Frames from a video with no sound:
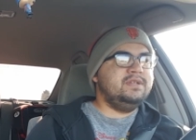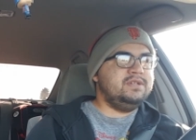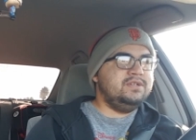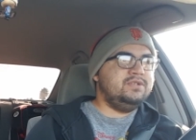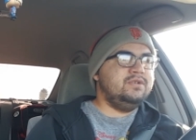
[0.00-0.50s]

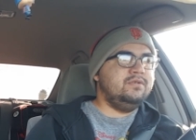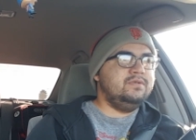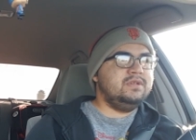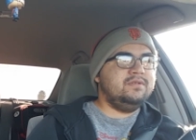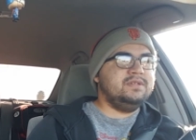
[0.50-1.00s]
much to show. It
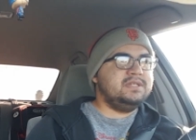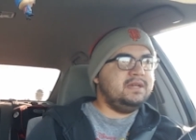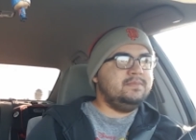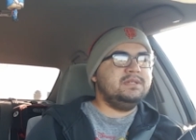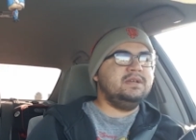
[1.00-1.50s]
was all the
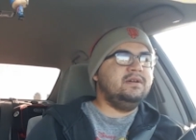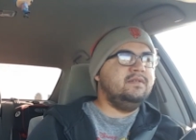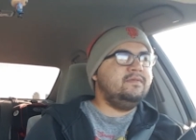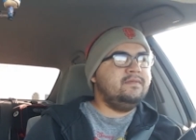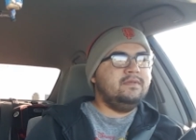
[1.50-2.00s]
same
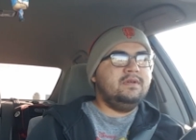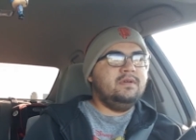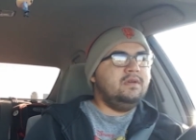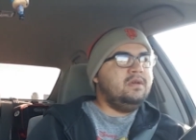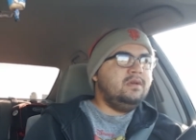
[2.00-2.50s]
stuff.
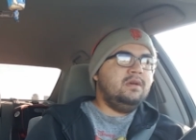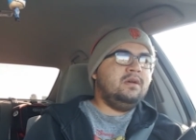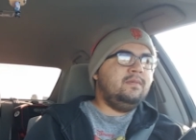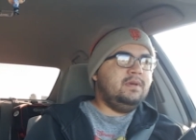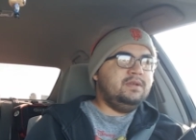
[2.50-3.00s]

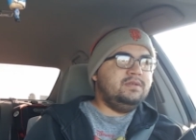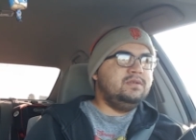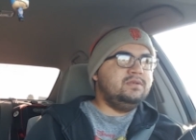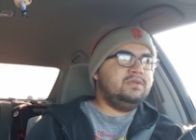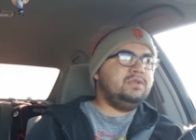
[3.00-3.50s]
I
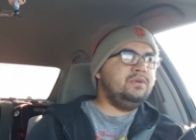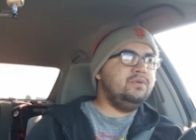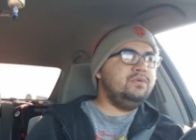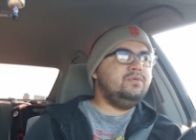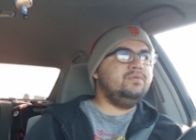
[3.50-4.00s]
mean,
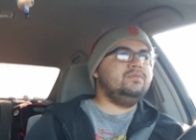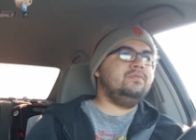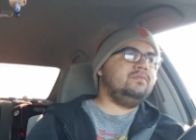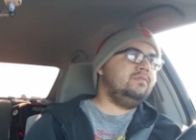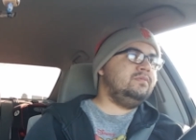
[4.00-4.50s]
two
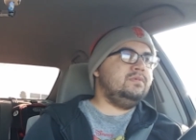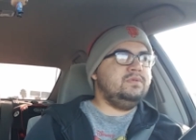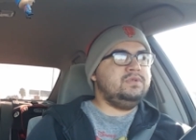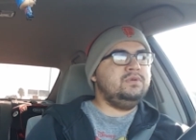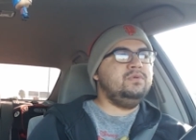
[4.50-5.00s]

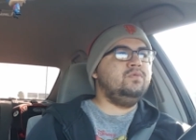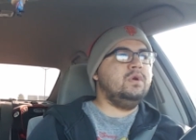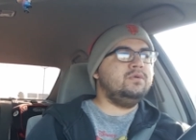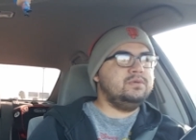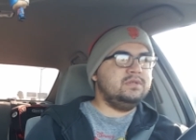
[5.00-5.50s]
two
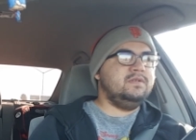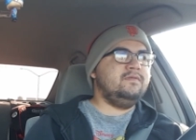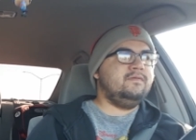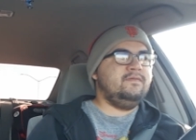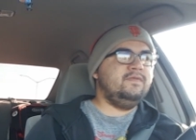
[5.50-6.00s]
rows
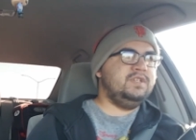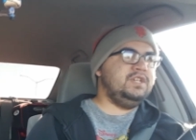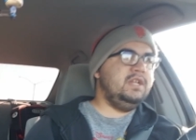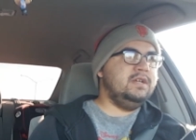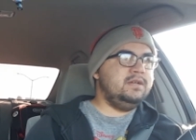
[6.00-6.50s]
of
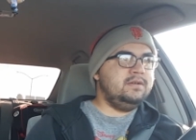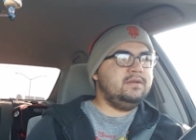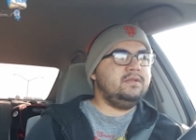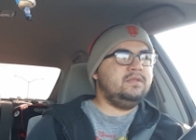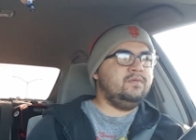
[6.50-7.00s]
Vegeta,
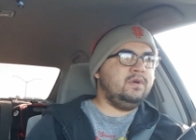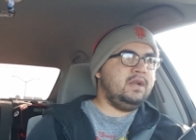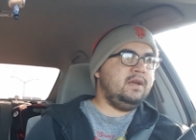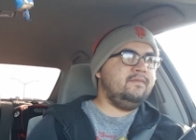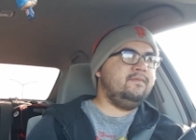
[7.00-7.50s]
the one
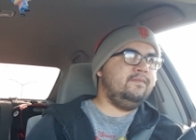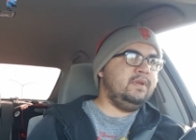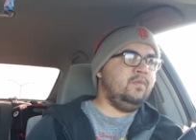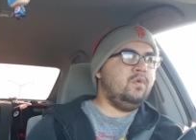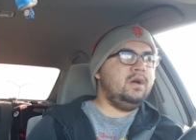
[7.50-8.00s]
I've
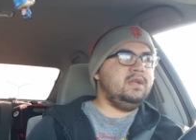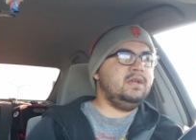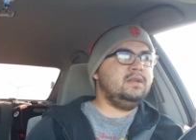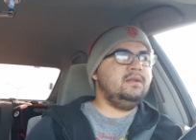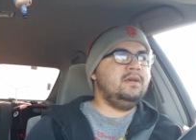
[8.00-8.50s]
been
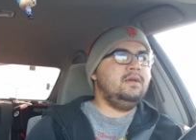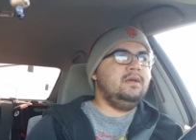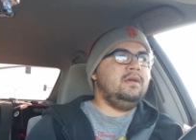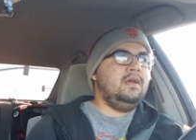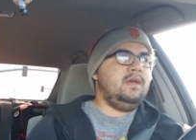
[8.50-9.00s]
wanting,
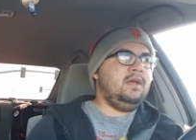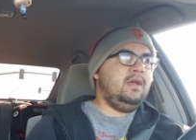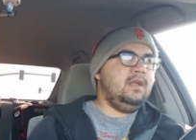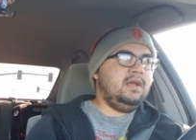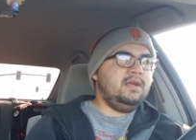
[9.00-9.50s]

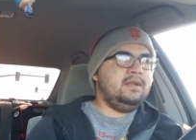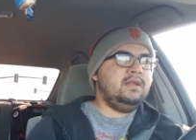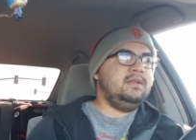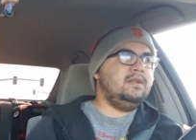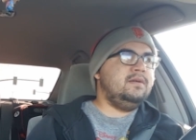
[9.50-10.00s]
and I
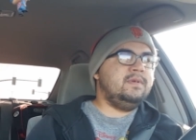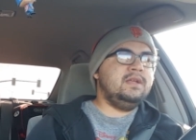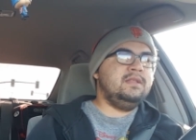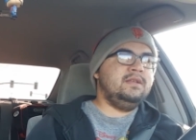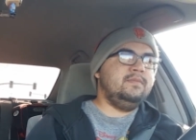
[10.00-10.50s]
ended up
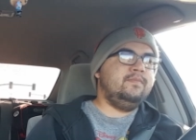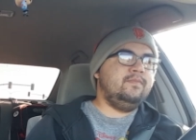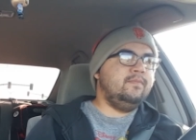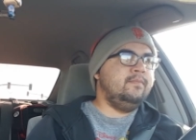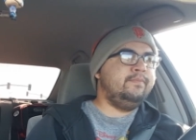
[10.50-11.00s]
getting the
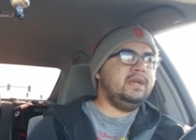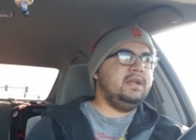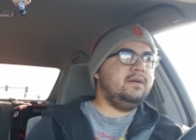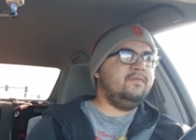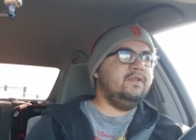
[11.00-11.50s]
beat
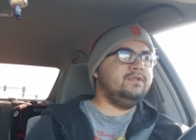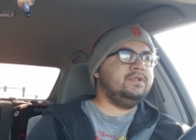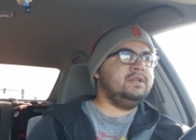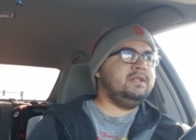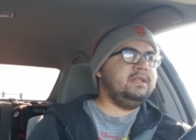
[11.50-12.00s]
up
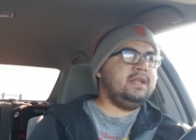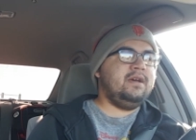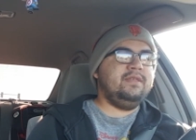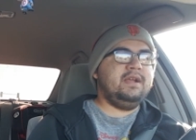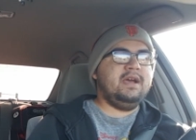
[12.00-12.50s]
version. And
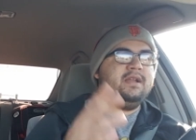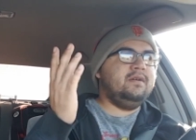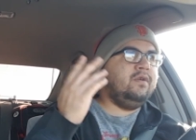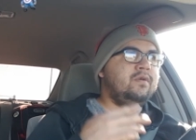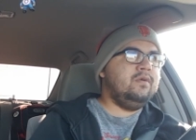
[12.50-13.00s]
now they got a
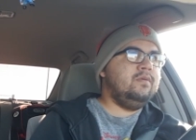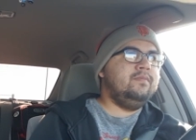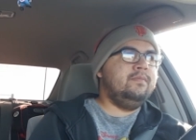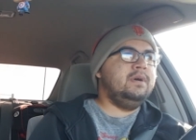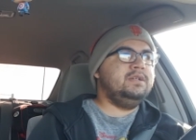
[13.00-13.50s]
whole
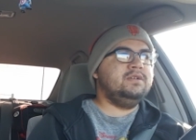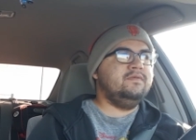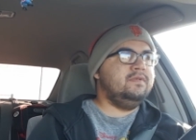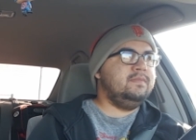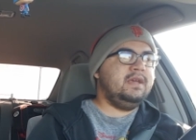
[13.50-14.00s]
bunch
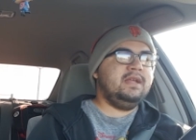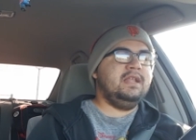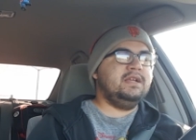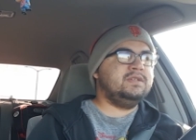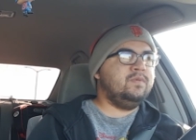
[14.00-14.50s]
of them. They had
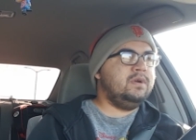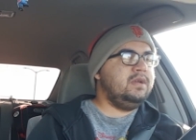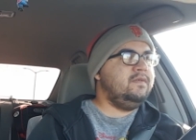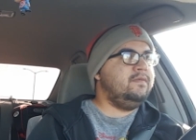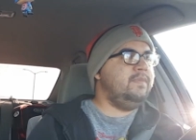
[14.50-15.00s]
like
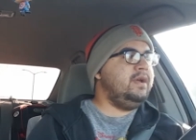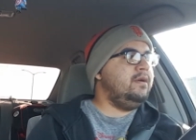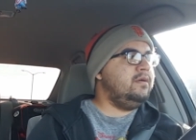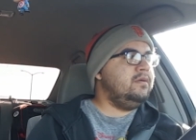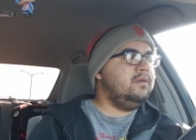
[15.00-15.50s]
20 of them
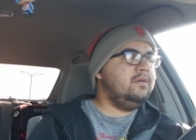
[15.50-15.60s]
there.